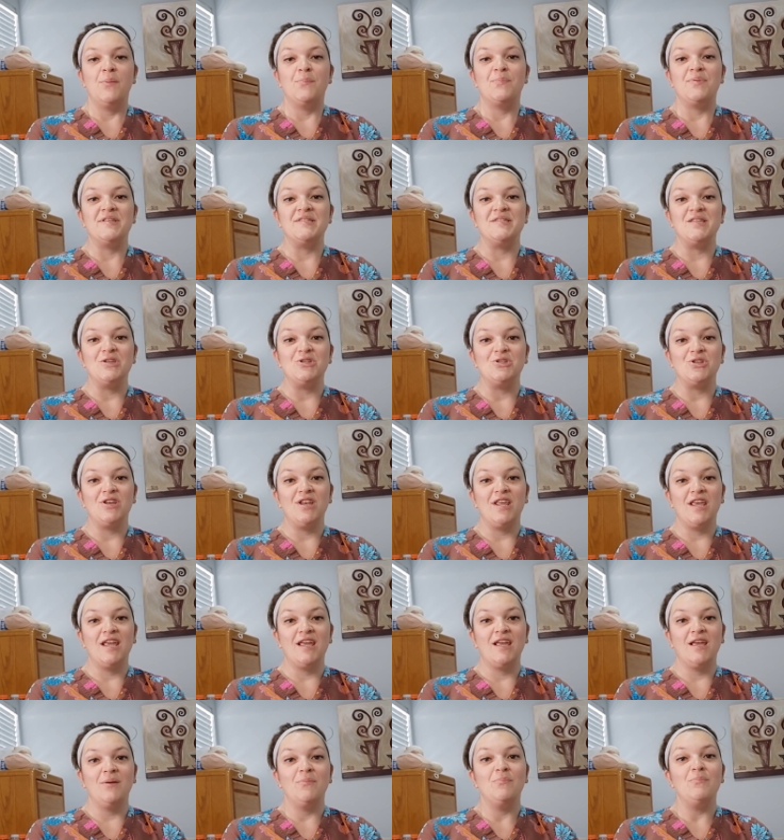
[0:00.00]

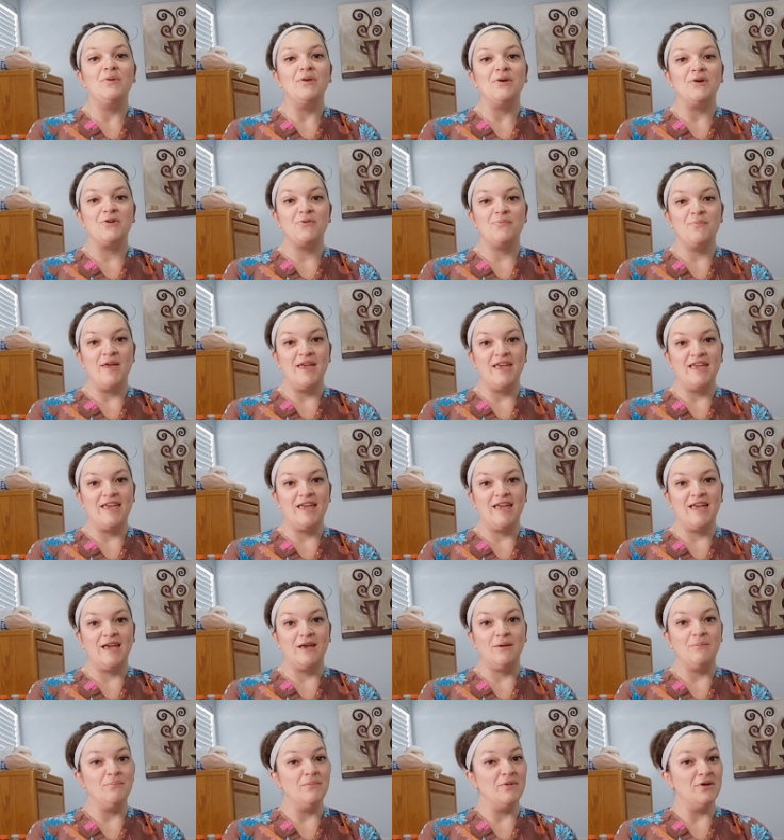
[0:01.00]
Positioning, milk
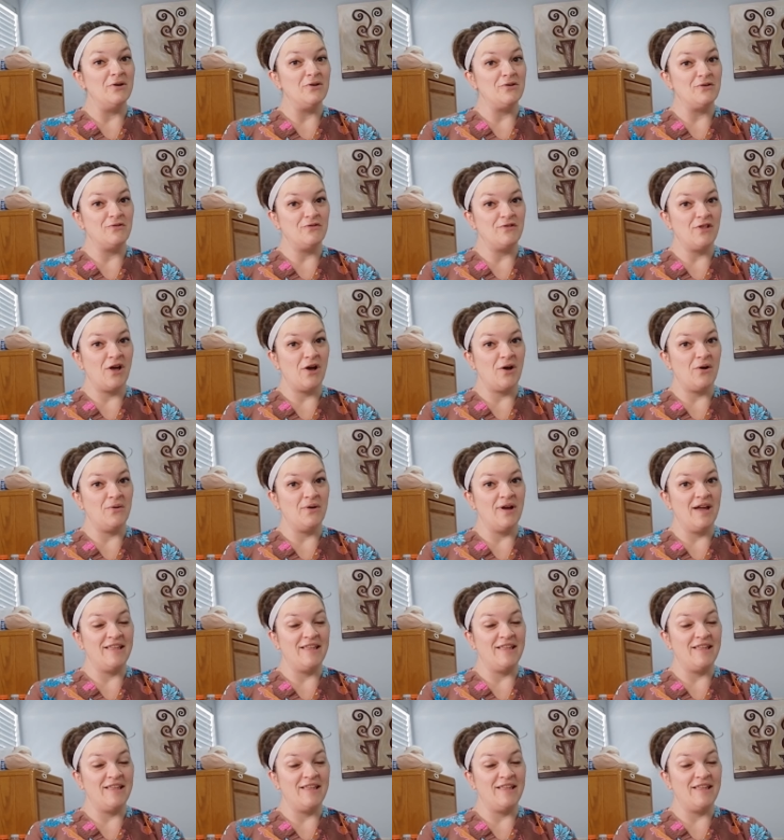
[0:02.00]
making, milk flow,